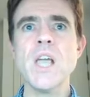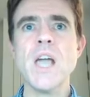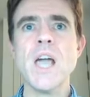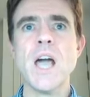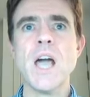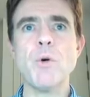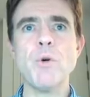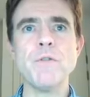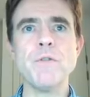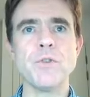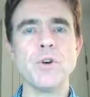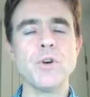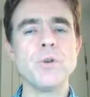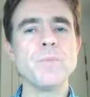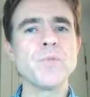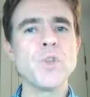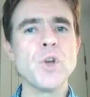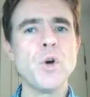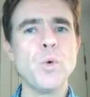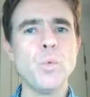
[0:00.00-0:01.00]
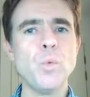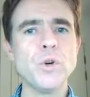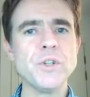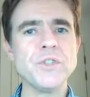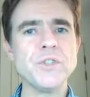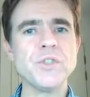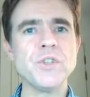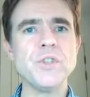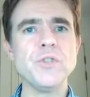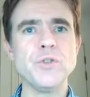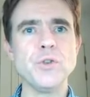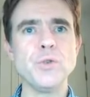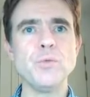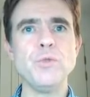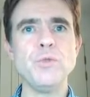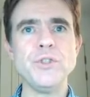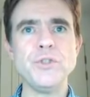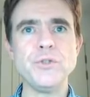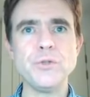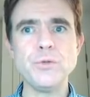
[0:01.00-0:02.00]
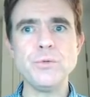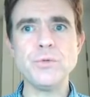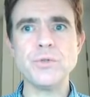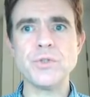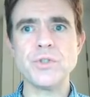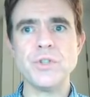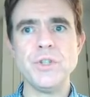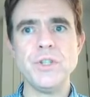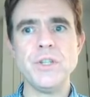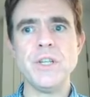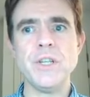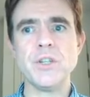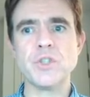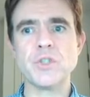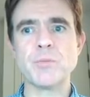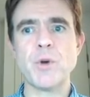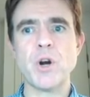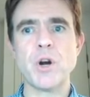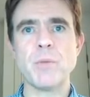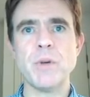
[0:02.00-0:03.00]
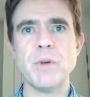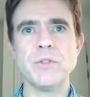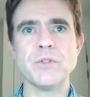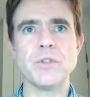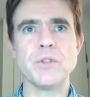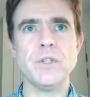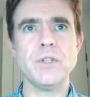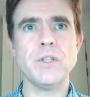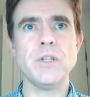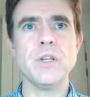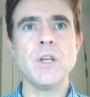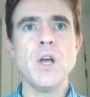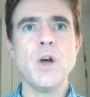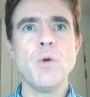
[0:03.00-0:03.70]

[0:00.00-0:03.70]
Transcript: However, what is it that we do see experimentally?